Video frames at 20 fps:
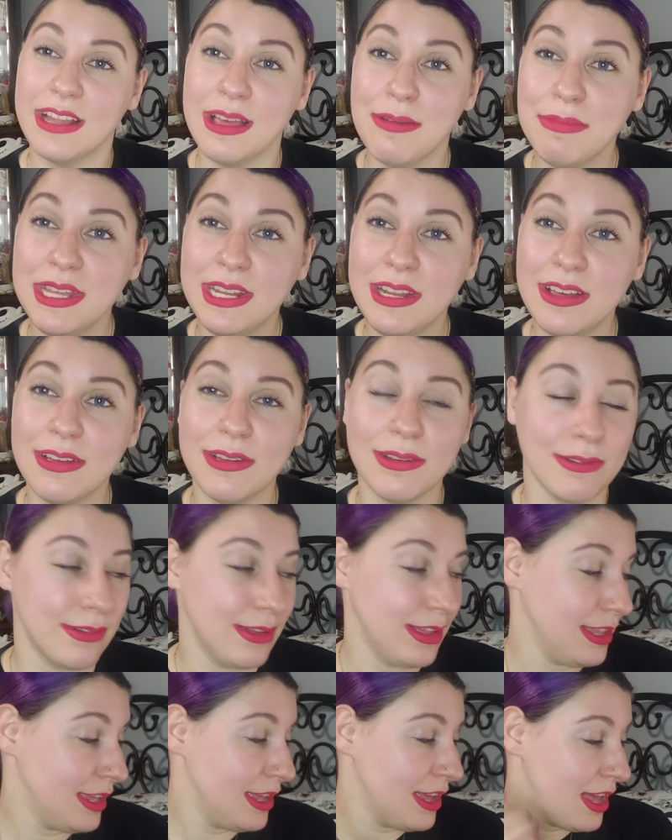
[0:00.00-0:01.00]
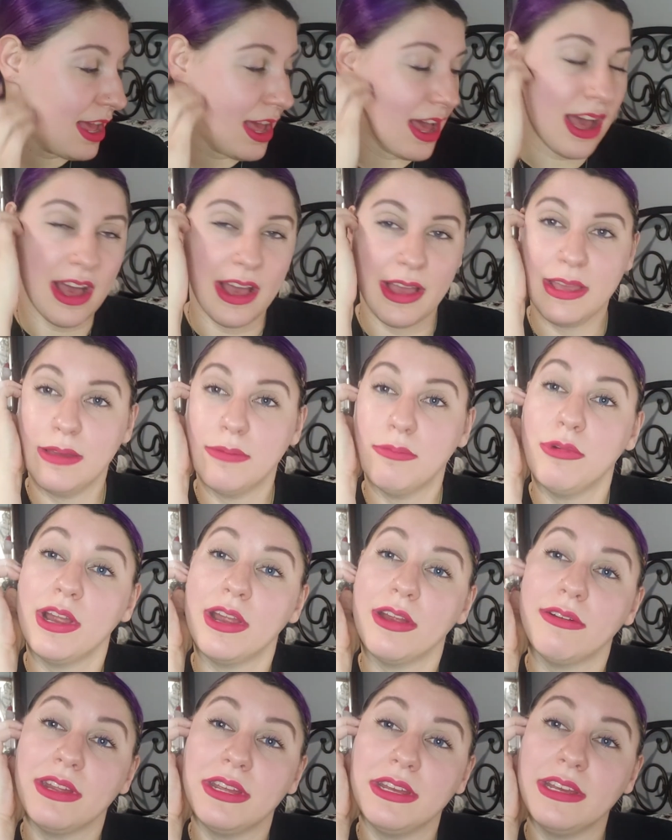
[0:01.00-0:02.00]
let me know. I am
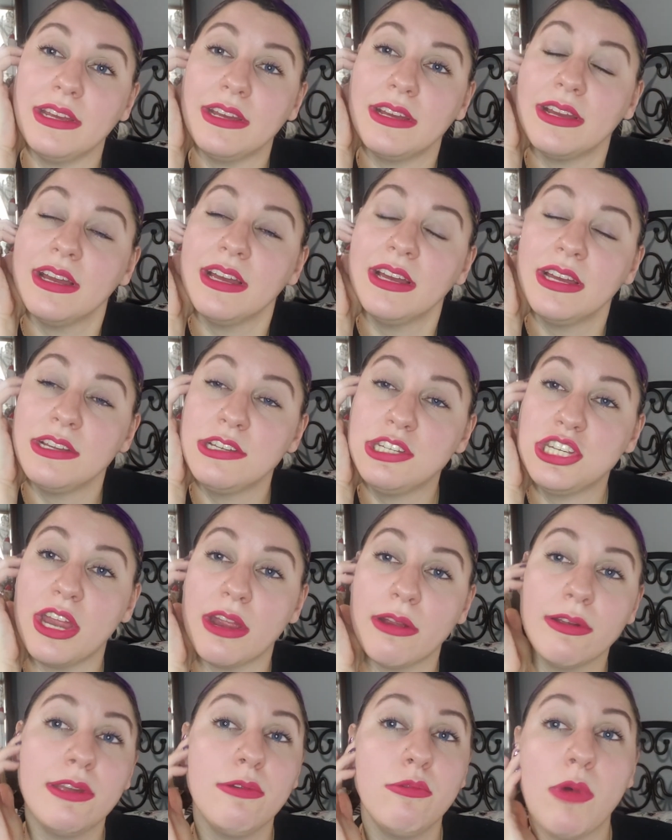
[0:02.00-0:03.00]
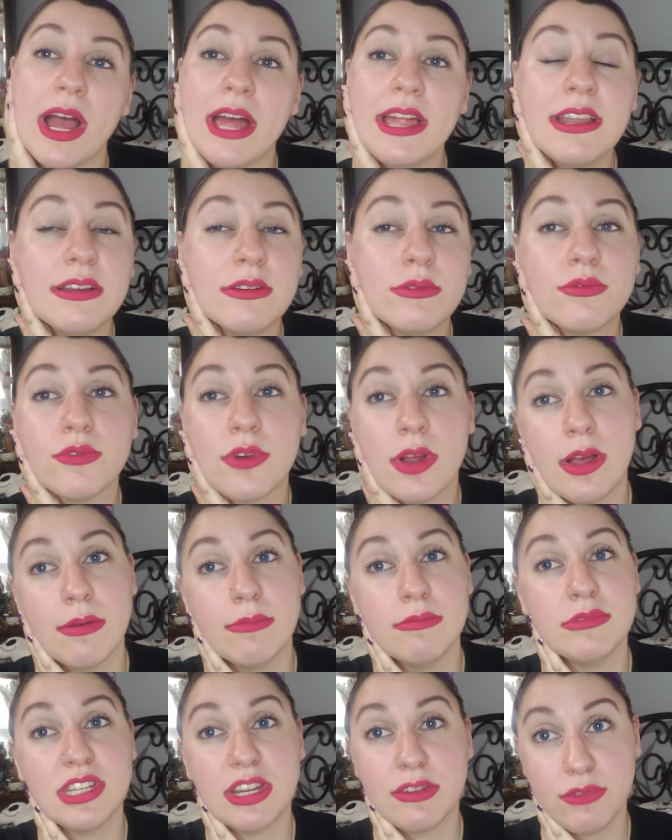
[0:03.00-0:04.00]
wearing Cherry Wet
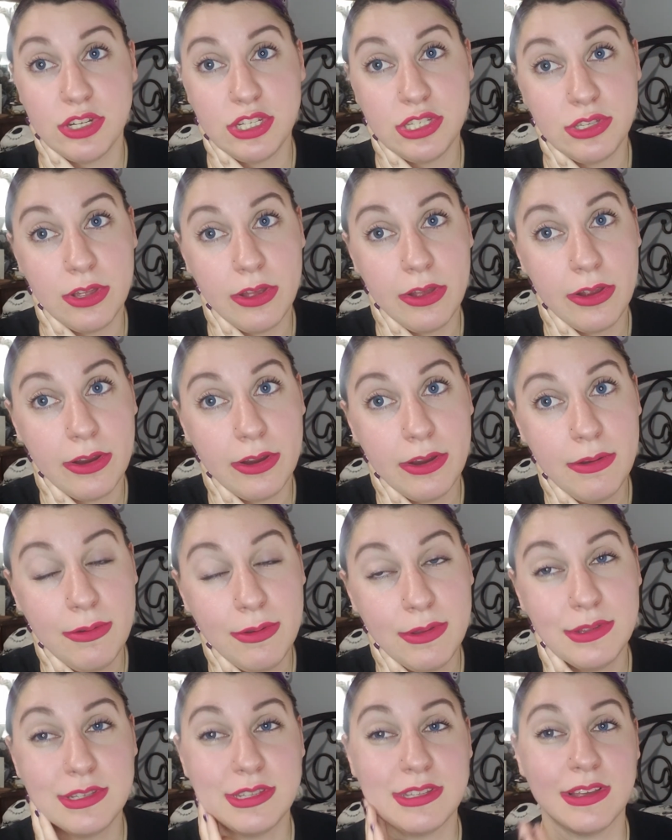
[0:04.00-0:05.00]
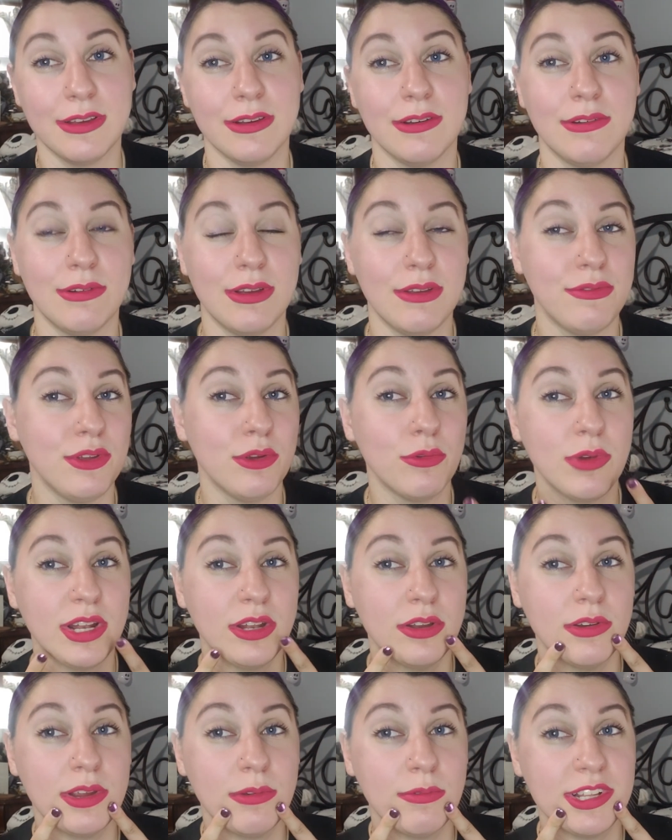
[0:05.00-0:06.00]
from Jeffree Star. So if you're
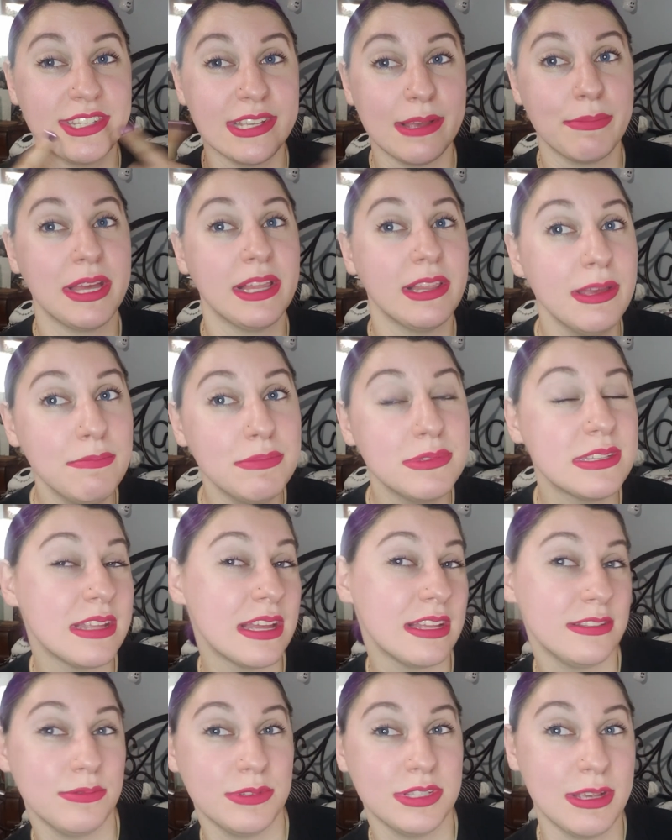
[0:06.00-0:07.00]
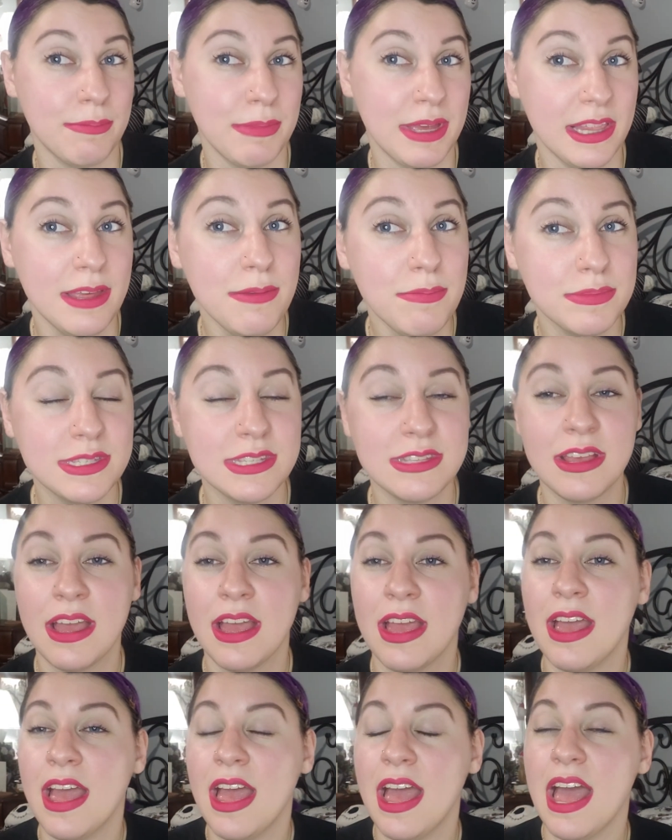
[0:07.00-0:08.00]
wondering what's on my lips, that's what's on my lips.
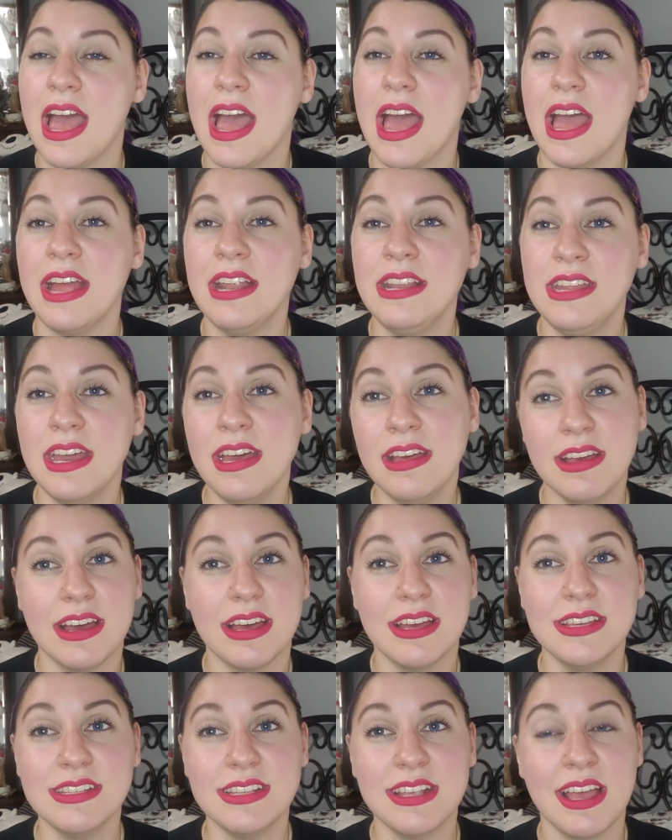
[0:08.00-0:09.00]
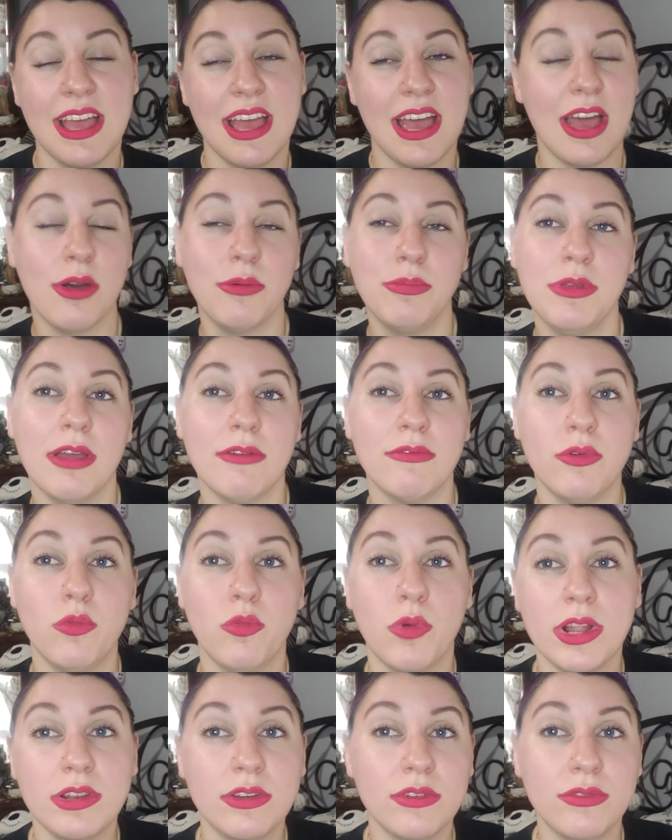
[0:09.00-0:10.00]
And yeah, guys, I hope you have a
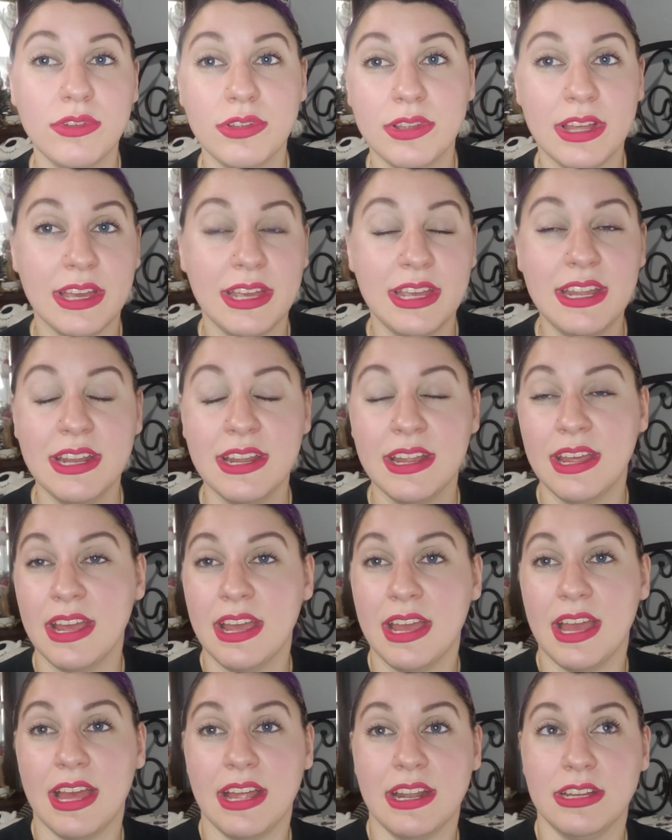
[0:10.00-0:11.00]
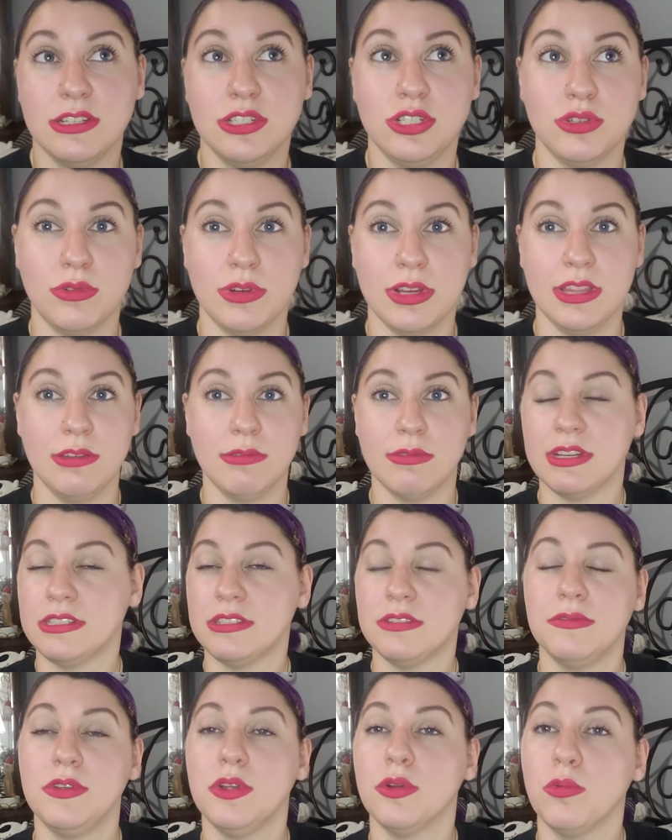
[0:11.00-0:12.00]
wonderful night and enjoy the
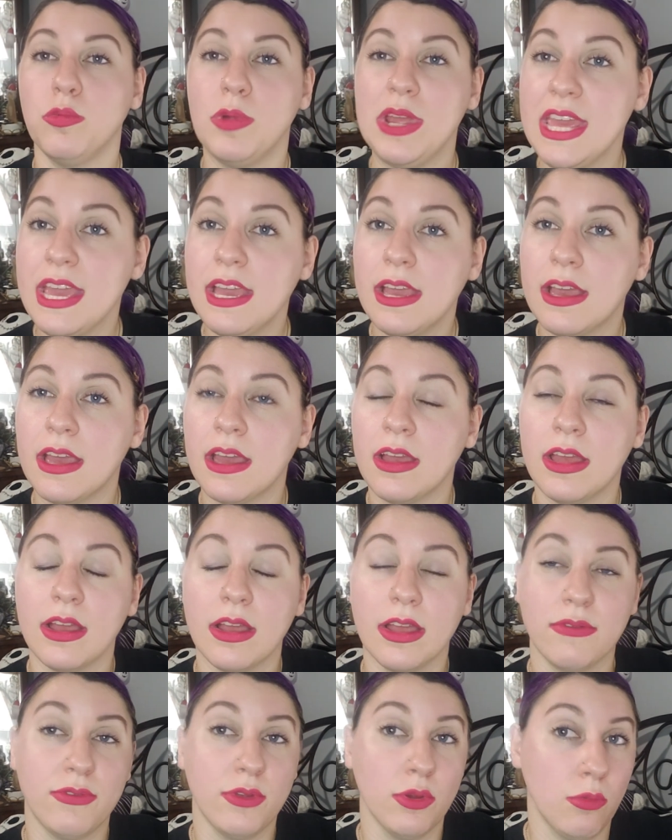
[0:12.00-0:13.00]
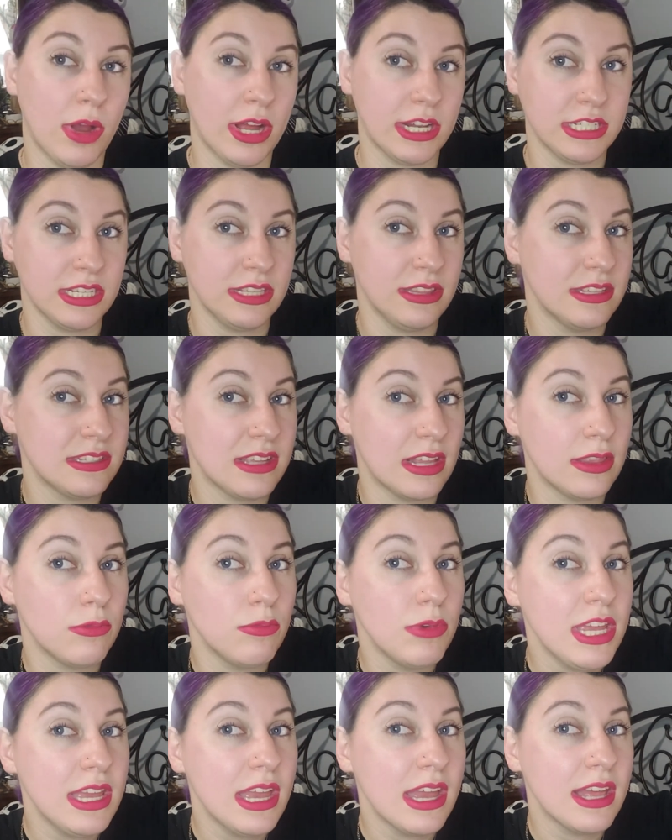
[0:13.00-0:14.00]
rest of your week. If you're watching this on the
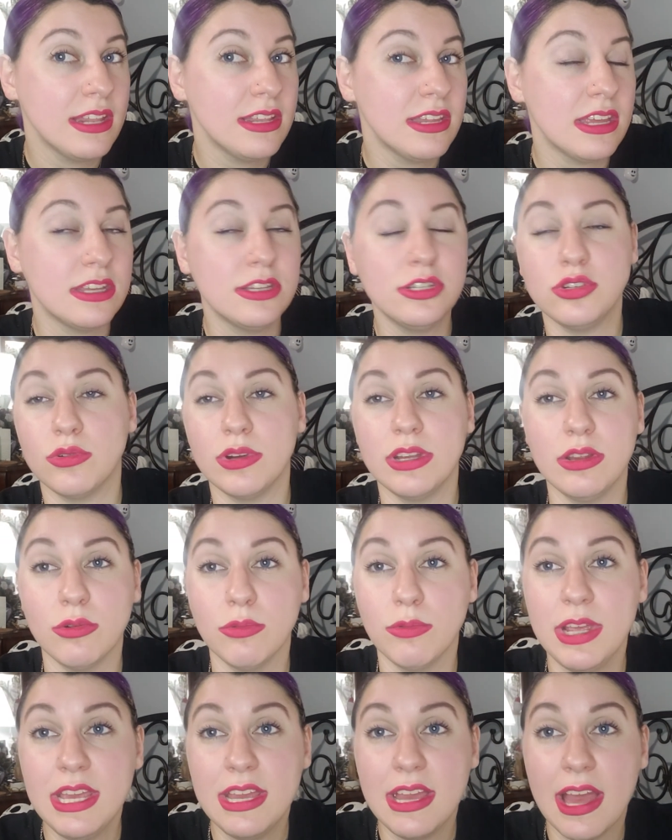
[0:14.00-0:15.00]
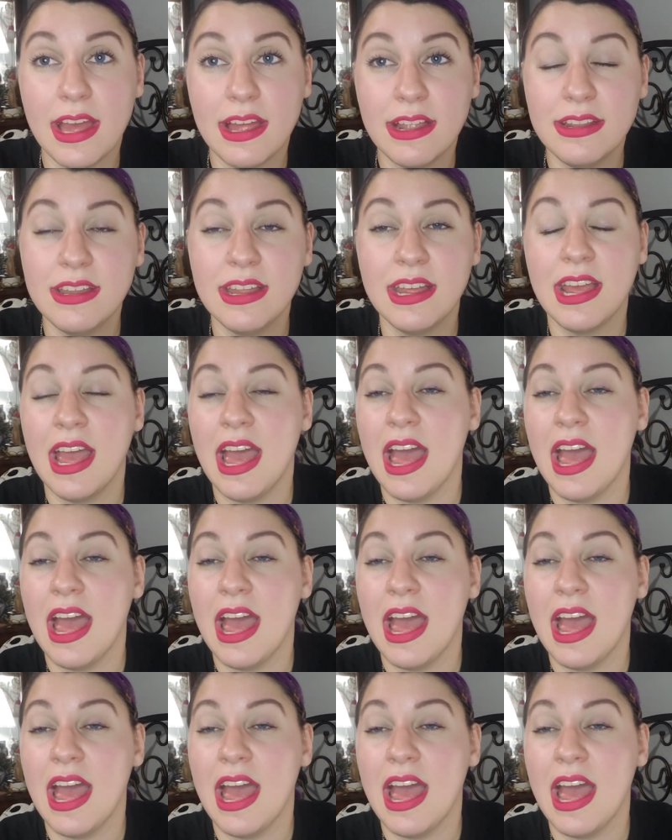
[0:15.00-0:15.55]
weekend, enjoy your weekend.